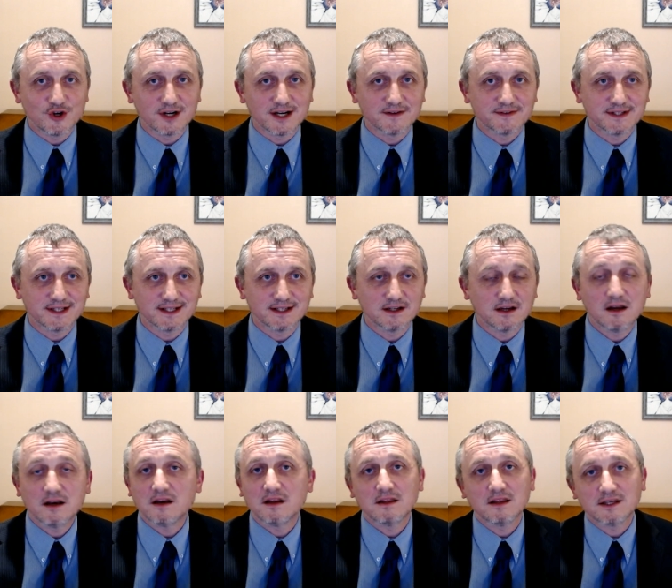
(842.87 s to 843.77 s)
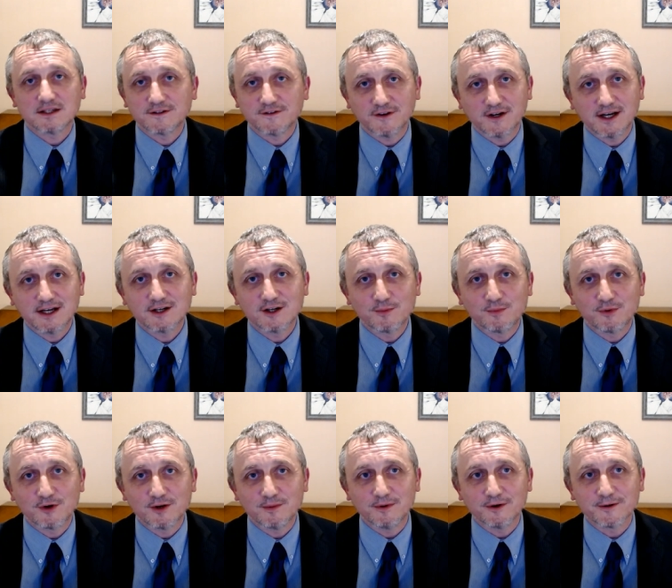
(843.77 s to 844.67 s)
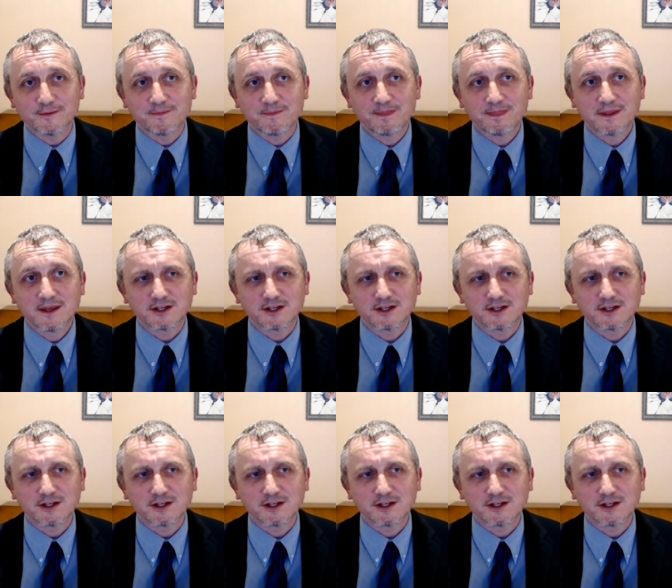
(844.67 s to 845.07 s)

I said, oh, no, that's fine, no problem.